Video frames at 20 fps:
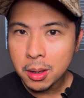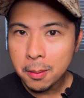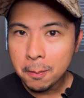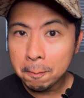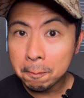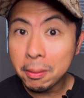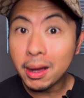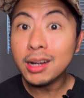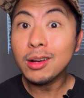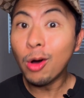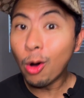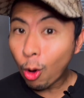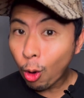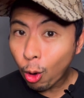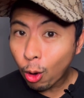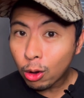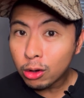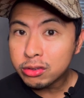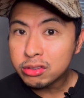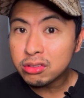but
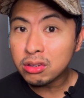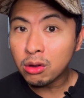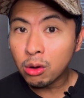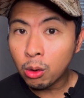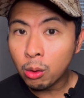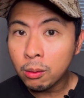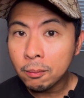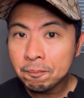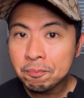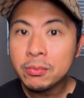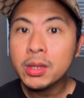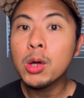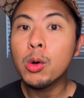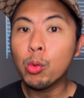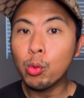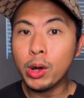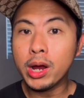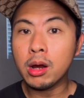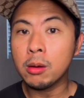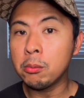also
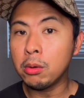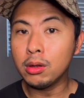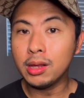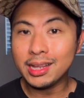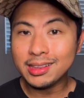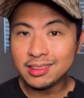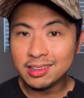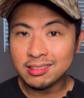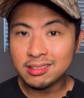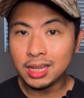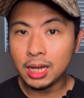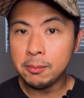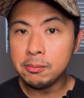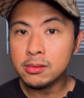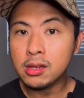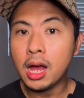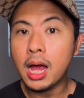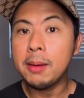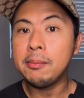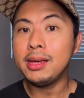wearable at the same
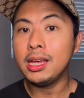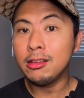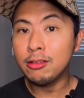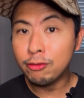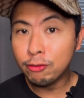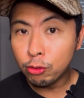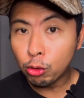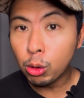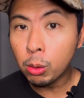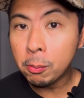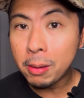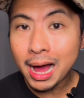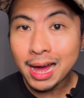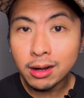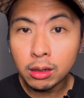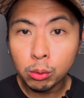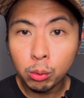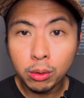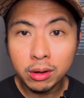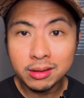time and full
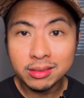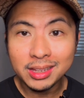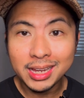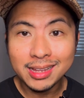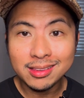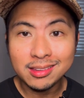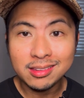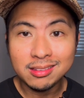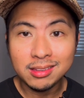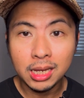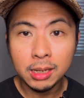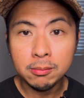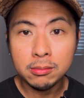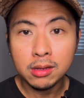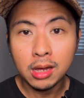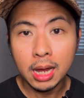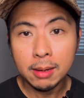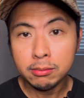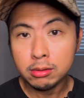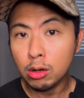bottle worthy at the same
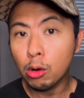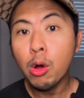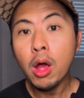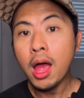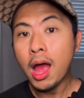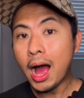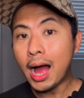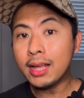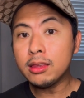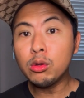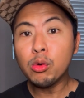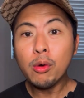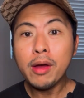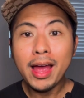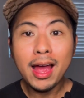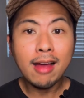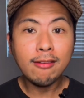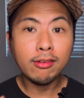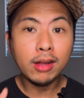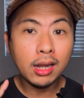time. So I do
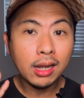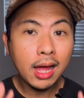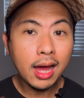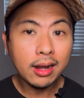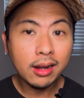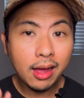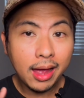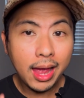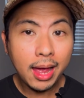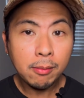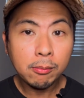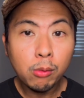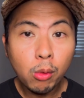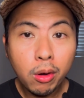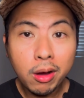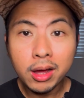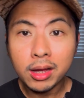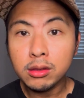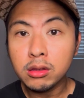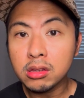have a lot of
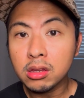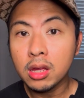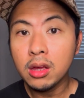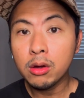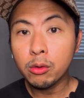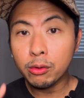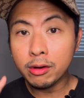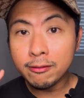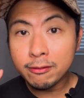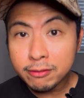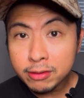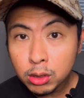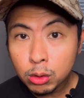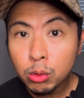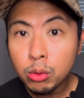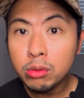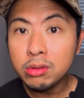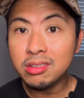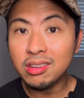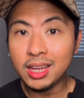Amouage
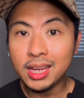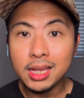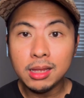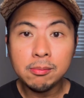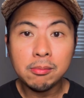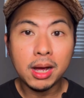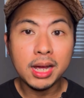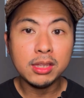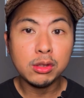reviews in my